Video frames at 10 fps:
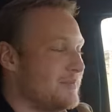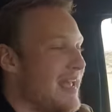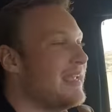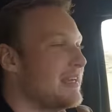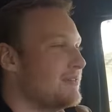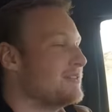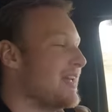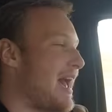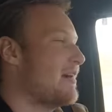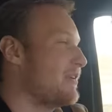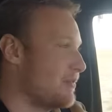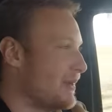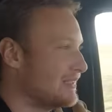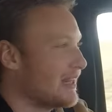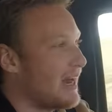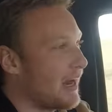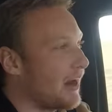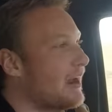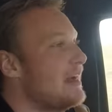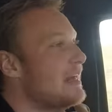negatives to having a big tire.